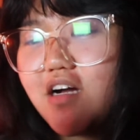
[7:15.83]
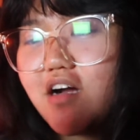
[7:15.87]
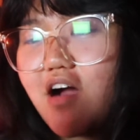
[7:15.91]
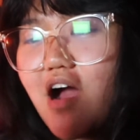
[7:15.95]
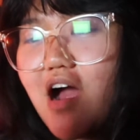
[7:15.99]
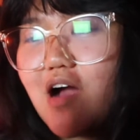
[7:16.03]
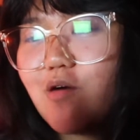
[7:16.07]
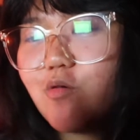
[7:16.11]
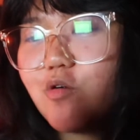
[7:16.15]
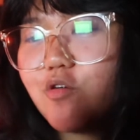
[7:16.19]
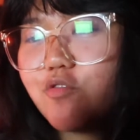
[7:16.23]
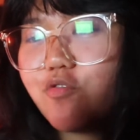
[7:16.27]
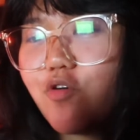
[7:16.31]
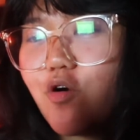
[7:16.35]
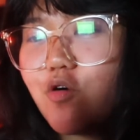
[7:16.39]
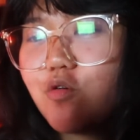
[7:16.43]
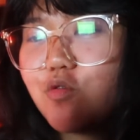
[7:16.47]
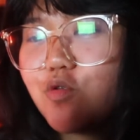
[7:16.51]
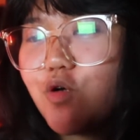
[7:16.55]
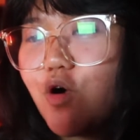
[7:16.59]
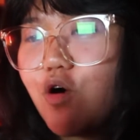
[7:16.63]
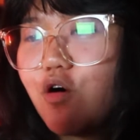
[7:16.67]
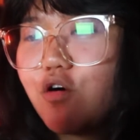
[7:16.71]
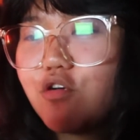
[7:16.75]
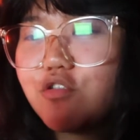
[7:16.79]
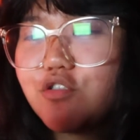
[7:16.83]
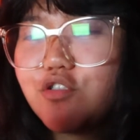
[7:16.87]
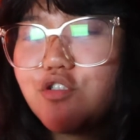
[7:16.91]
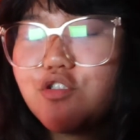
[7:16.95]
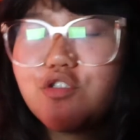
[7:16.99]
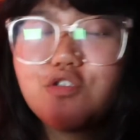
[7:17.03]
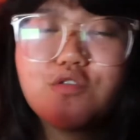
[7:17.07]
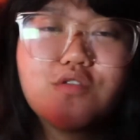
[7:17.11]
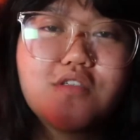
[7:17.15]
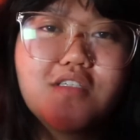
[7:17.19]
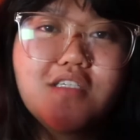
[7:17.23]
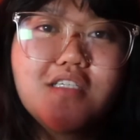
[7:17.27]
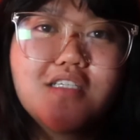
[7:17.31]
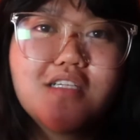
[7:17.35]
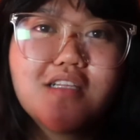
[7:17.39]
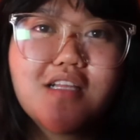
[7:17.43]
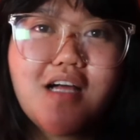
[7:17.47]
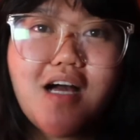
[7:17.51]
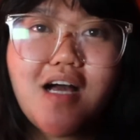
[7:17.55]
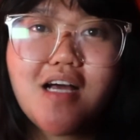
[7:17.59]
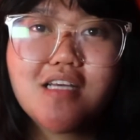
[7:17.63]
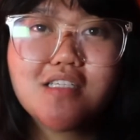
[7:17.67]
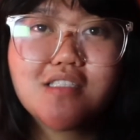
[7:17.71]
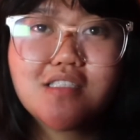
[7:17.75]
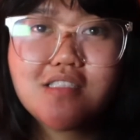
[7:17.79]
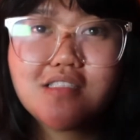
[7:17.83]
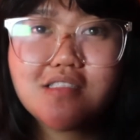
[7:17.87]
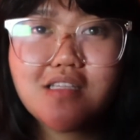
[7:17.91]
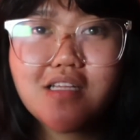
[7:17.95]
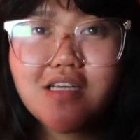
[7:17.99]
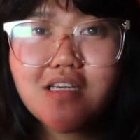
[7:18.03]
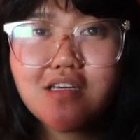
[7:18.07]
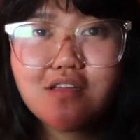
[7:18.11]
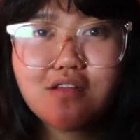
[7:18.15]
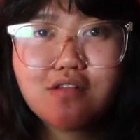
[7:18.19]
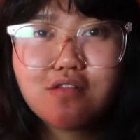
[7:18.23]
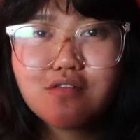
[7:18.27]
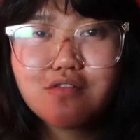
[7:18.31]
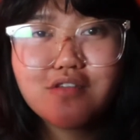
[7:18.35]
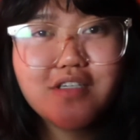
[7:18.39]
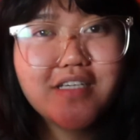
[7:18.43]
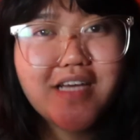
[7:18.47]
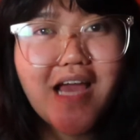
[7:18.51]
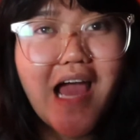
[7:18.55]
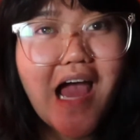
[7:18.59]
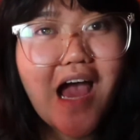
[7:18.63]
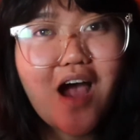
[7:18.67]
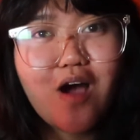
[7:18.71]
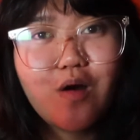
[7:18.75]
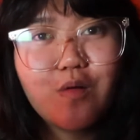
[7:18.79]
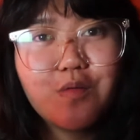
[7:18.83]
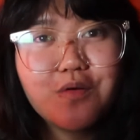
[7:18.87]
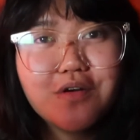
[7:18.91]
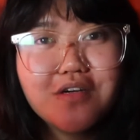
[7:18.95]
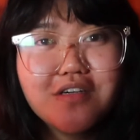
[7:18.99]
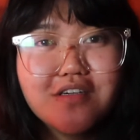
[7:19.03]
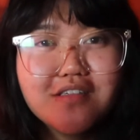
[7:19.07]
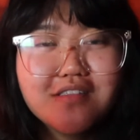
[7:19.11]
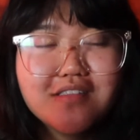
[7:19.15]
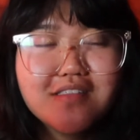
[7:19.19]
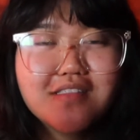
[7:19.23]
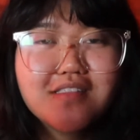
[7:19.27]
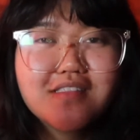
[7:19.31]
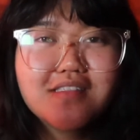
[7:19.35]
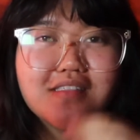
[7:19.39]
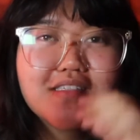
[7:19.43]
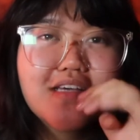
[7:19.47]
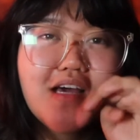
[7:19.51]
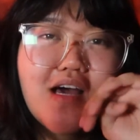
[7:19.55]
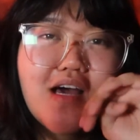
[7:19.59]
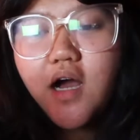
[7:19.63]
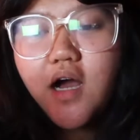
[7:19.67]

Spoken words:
Our phone calls usually last like 3 hours.